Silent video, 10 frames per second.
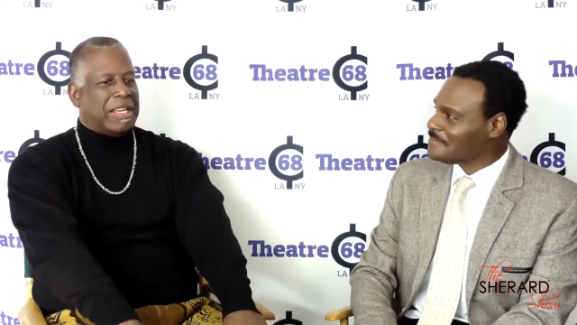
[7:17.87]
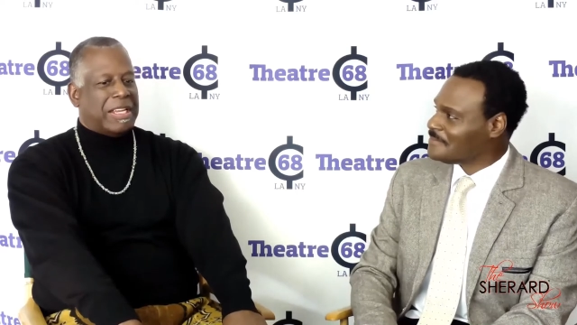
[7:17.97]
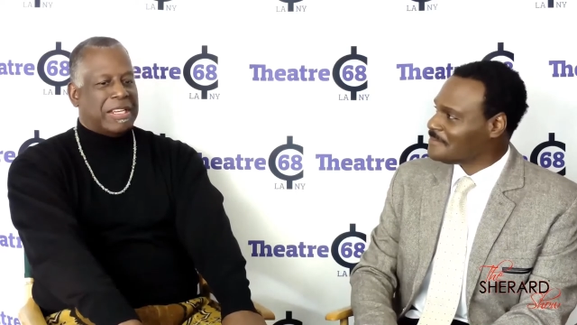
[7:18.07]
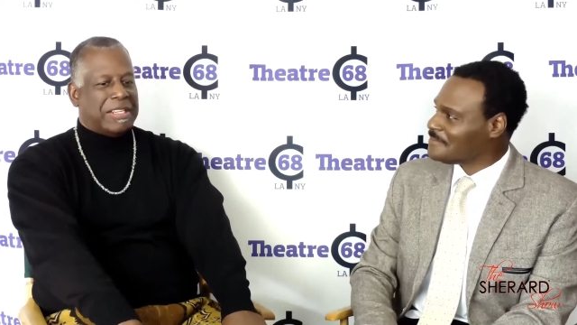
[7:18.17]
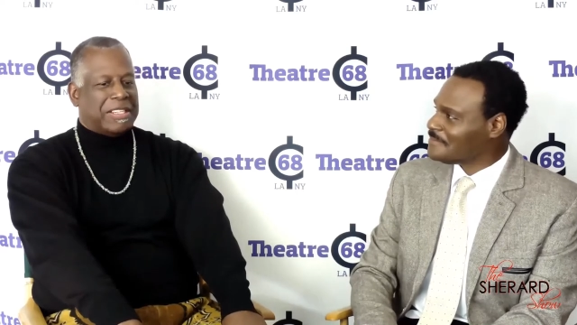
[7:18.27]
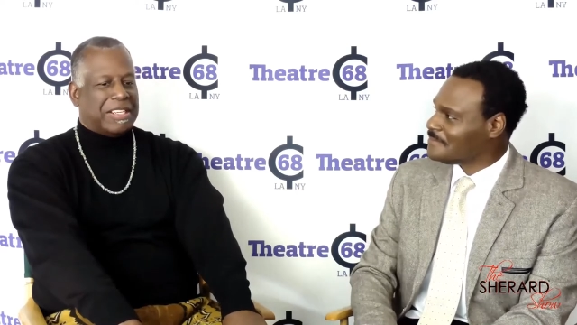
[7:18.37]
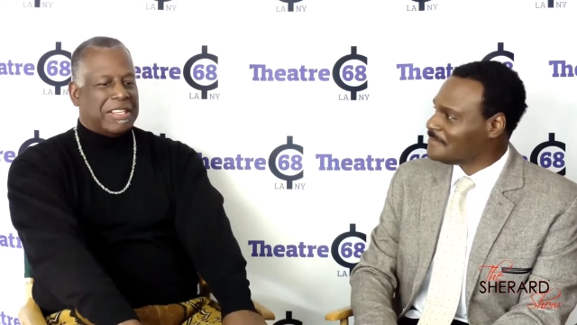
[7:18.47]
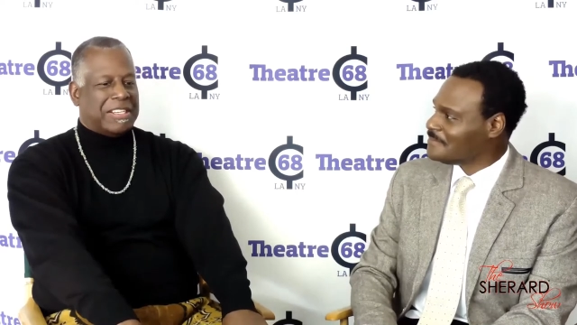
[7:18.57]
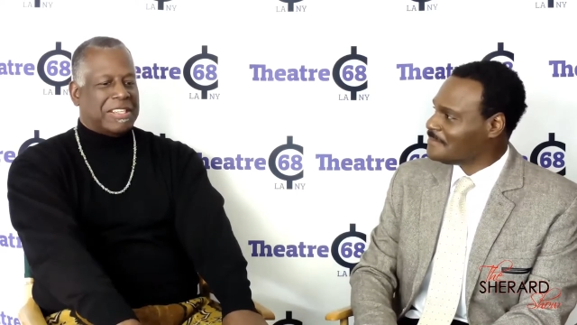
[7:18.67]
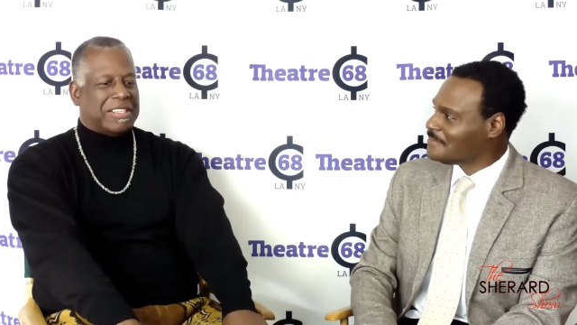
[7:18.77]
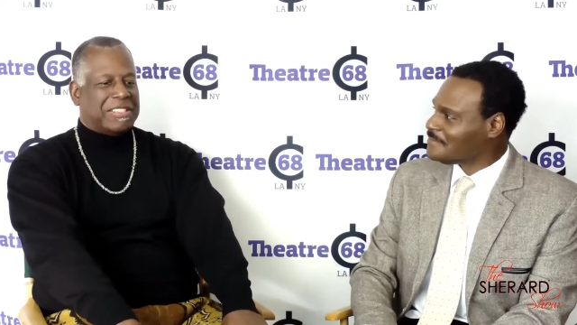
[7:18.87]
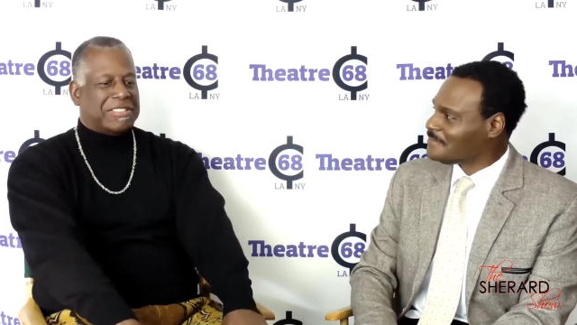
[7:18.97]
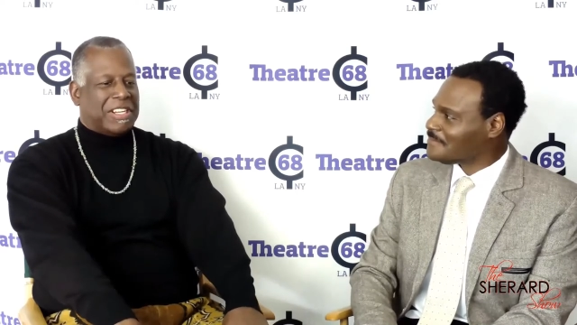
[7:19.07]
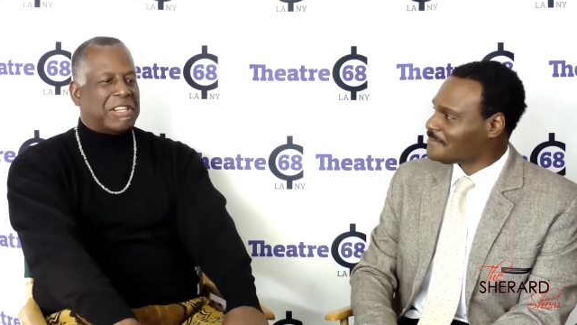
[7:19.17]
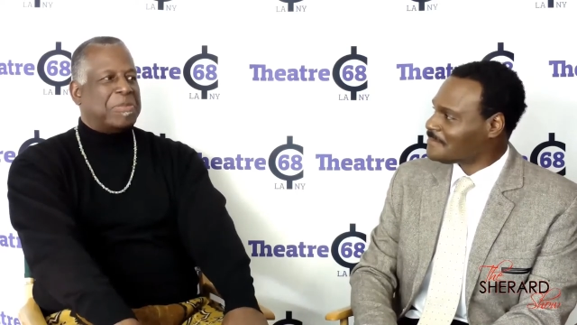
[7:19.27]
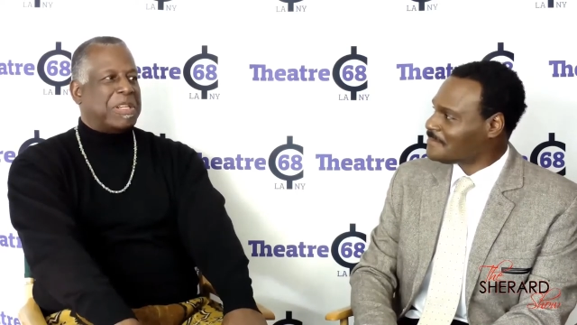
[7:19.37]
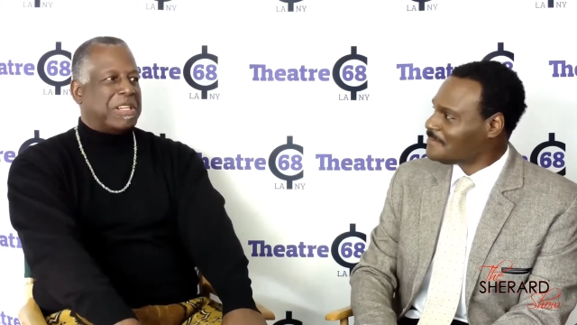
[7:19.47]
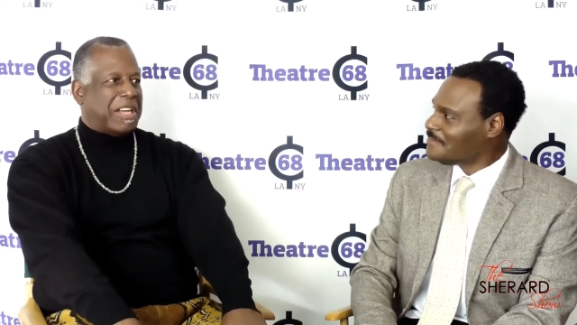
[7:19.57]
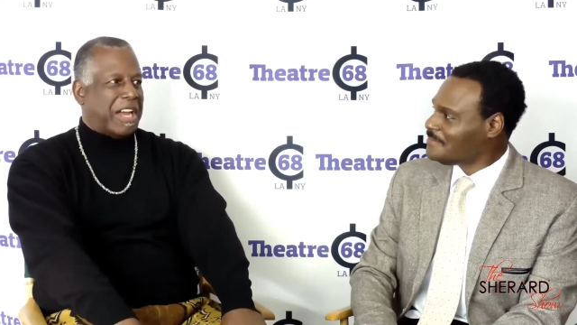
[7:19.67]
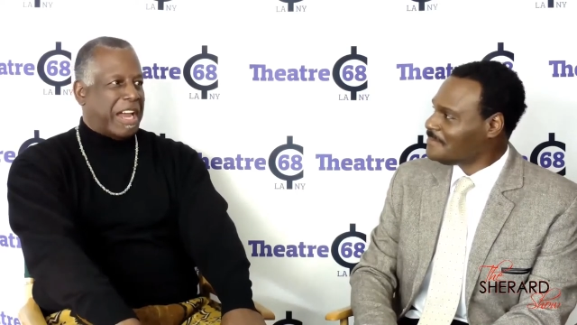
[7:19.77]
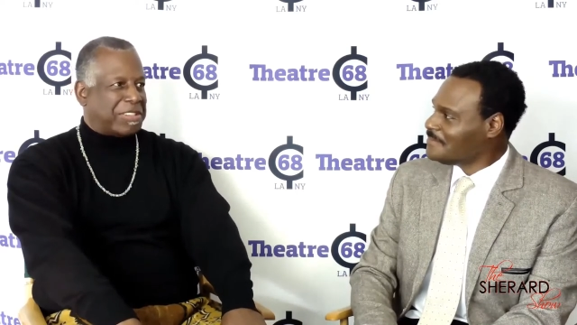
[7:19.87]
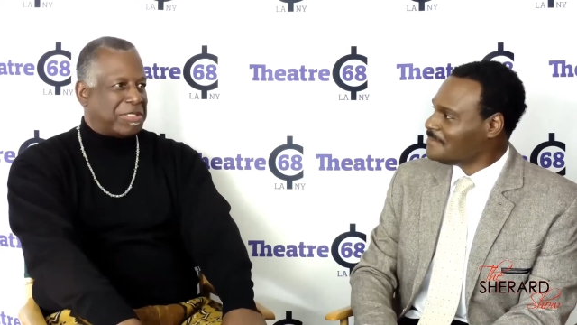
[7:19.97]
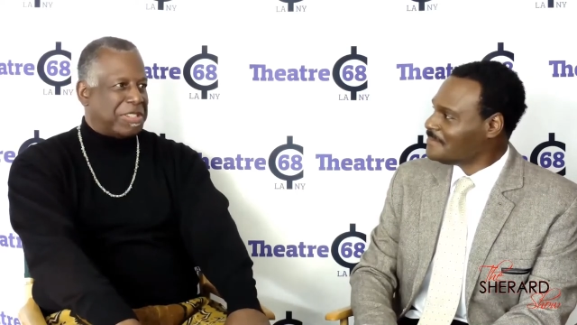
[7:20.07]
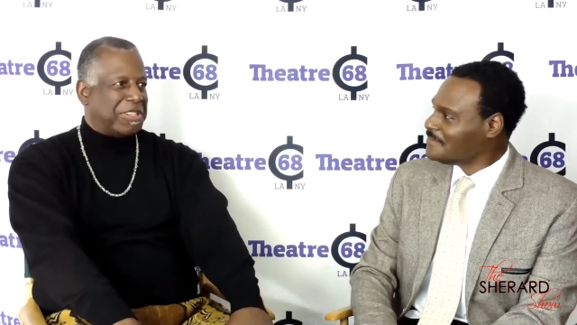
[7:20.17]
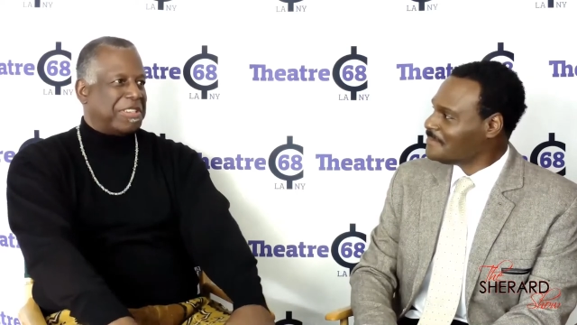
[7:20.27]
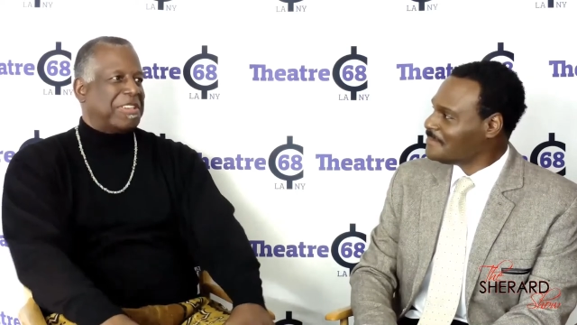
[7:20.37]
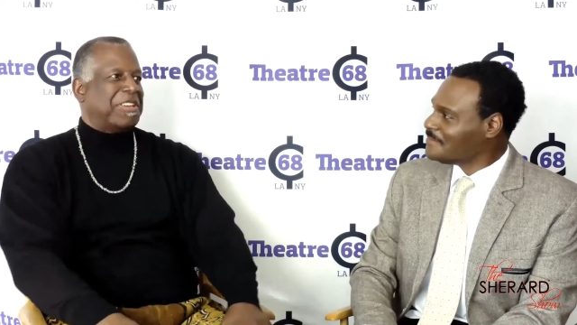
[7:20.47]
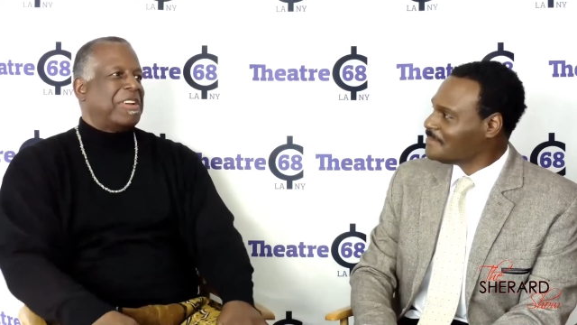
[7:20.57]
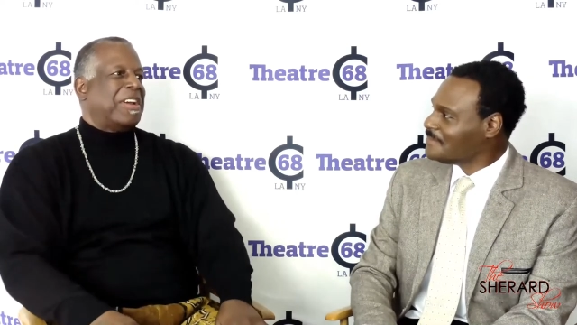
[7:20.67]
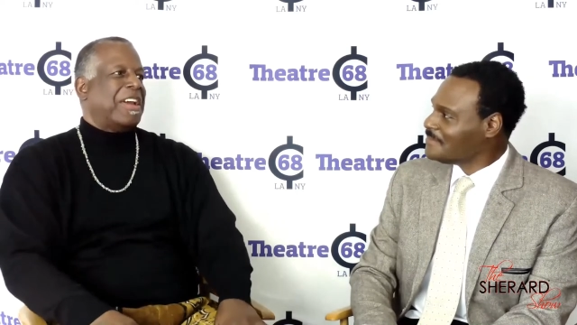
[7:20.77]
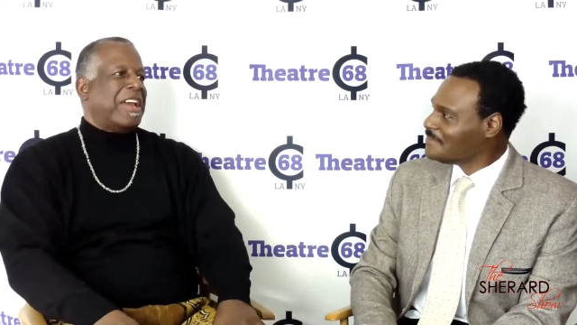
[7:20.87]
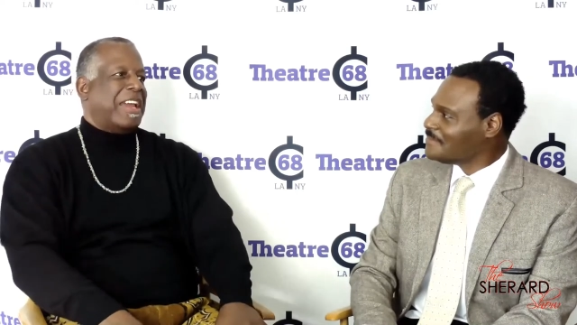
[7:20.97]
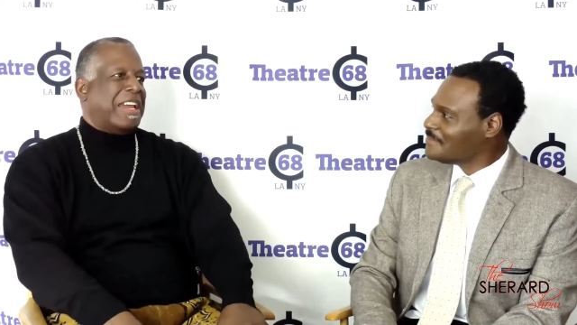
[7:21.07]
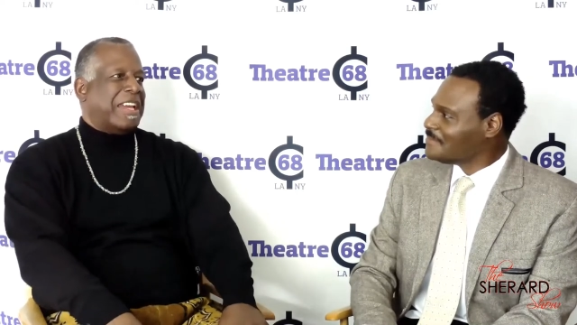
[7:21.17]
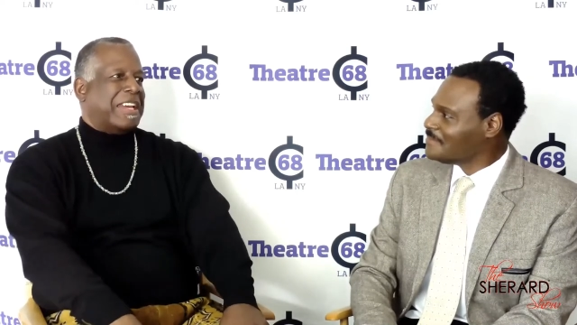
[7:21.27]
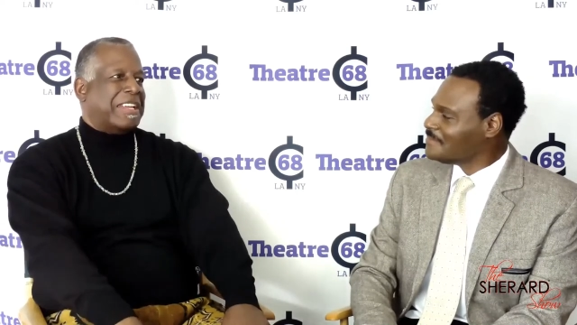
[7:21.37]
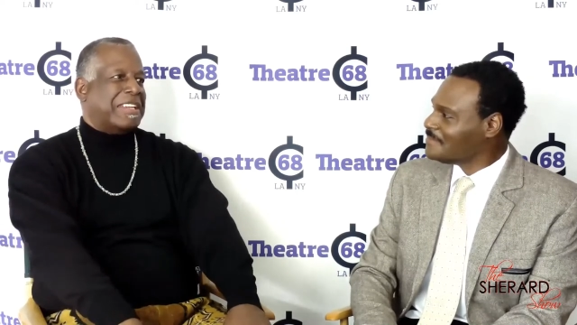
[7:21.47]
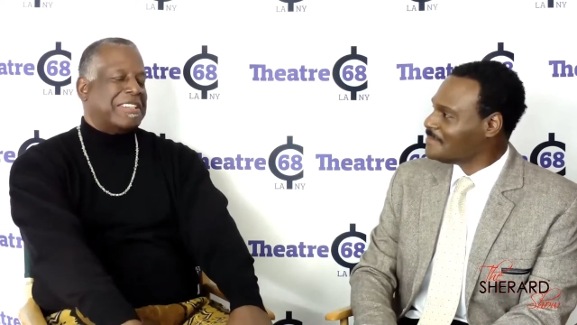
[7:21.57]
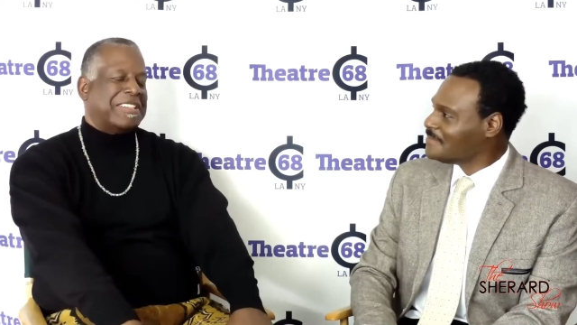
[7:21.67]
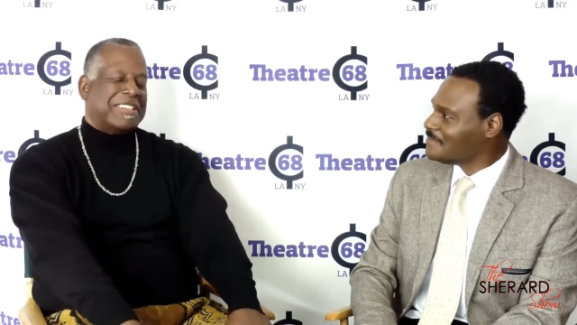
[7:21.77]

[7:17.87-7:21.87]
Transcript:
Speaker 1: and uh, Jelly Bean and I actually, and